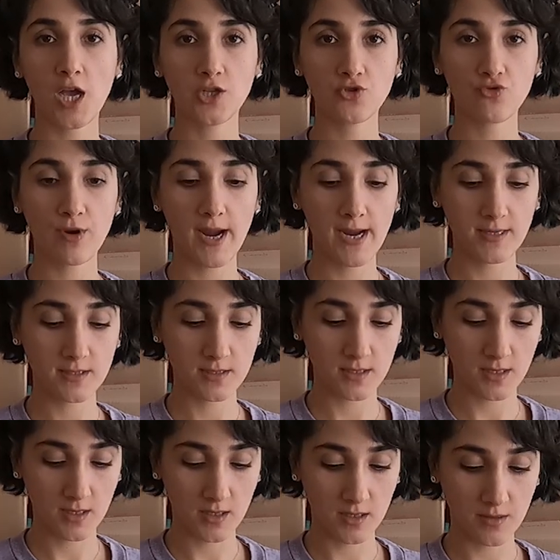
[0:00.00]
contract
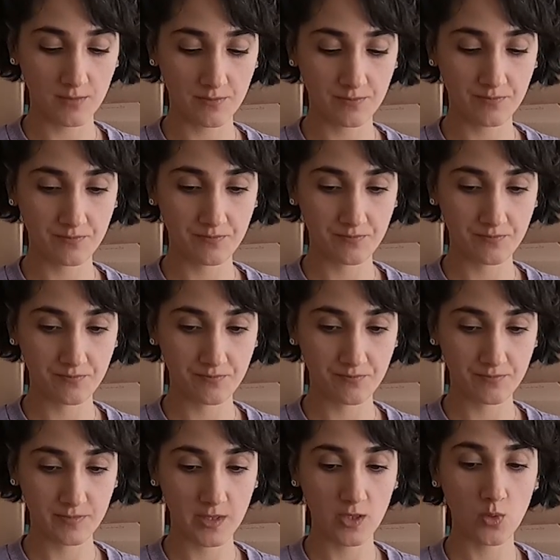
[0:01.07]

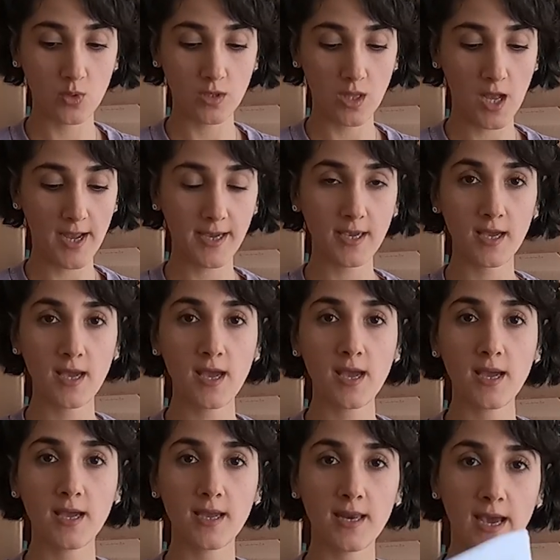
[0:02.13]
look like?
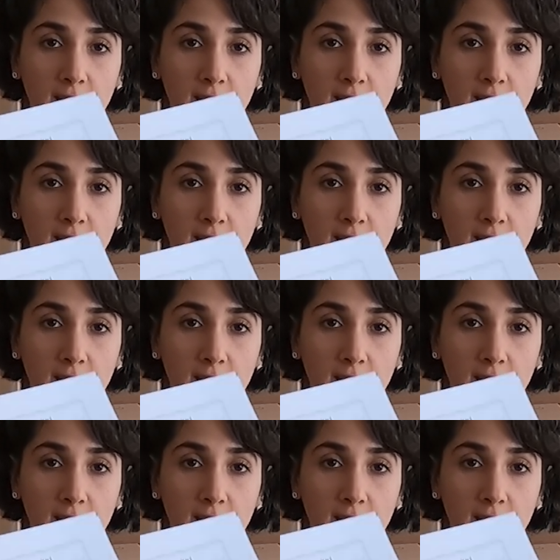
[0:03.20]
It